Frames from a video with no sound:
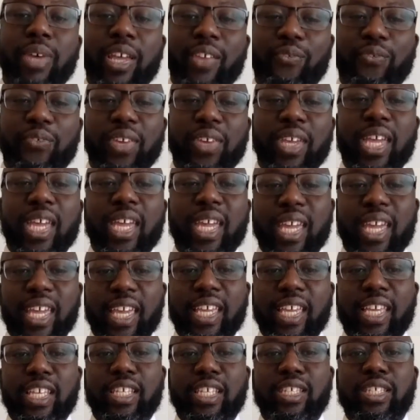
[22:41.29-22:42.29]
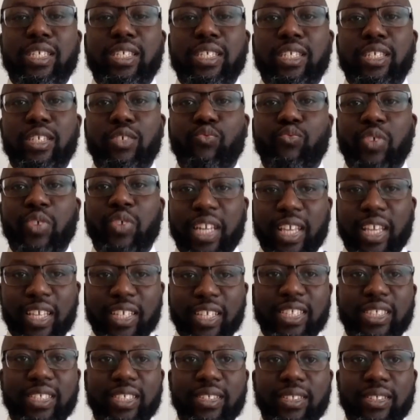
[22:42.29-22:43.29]
fear is
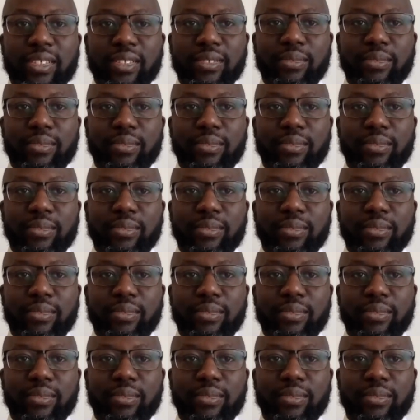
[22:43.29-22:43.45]
released.